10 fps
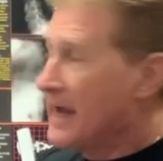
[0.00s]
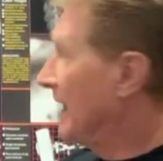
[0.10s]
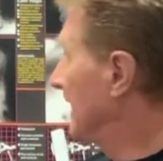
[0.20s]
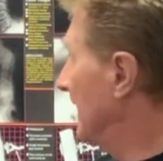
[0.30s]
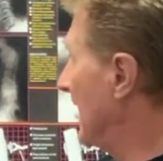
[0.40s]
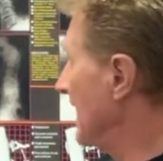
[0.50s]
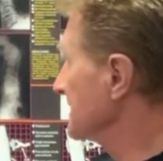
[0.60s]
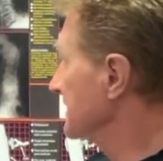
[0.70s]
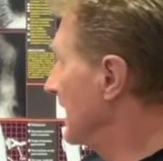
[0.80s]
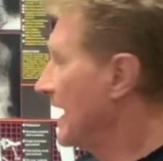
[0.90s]
and it
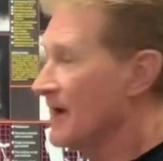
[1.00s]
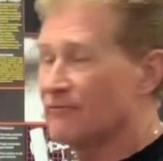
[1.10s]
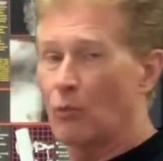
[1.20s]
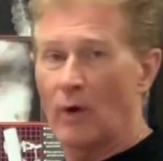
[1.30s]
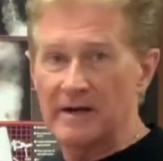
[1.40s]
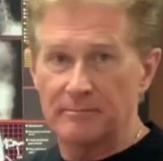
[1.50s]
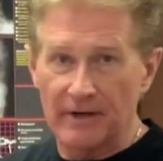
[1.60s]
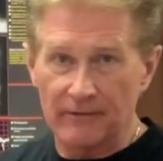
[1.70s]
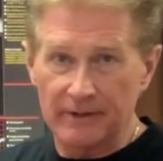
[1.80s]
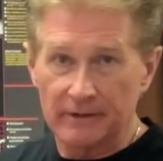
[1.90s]
has to have weight
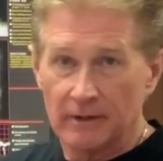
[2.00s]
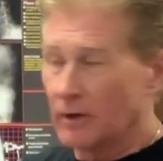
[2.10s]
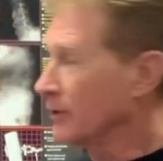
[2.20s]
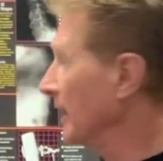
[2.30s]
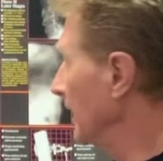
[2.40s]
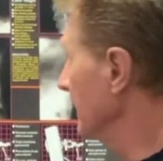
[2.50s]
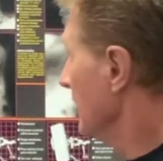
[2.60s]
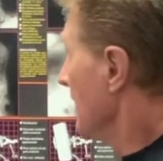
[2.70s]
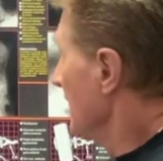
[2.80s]
bearing, okay?